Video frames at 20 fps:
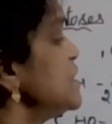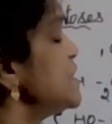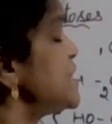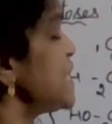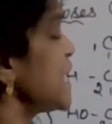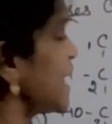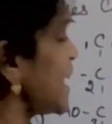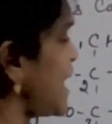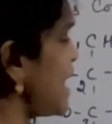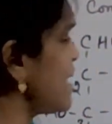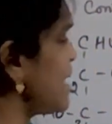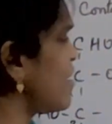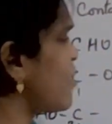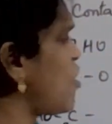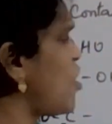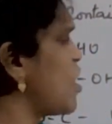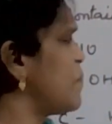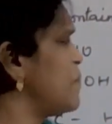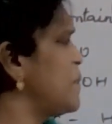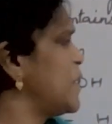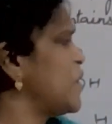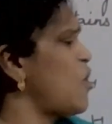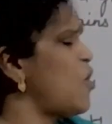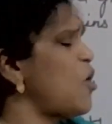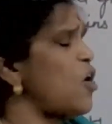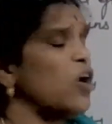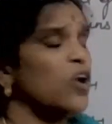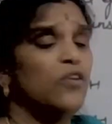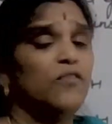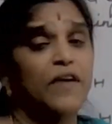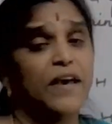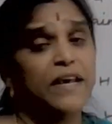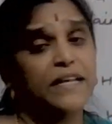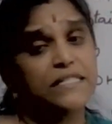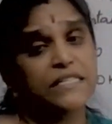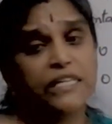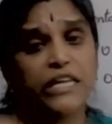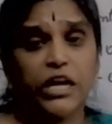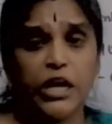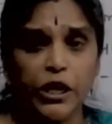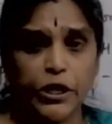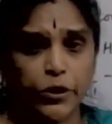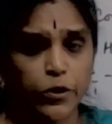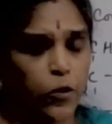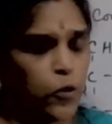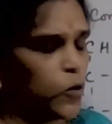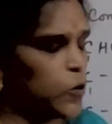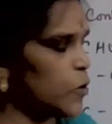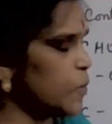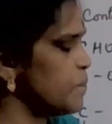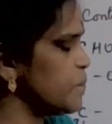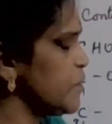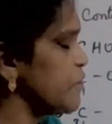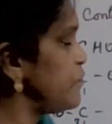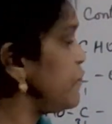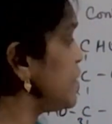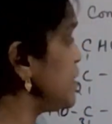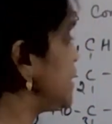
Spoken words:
second carbon always keto group. For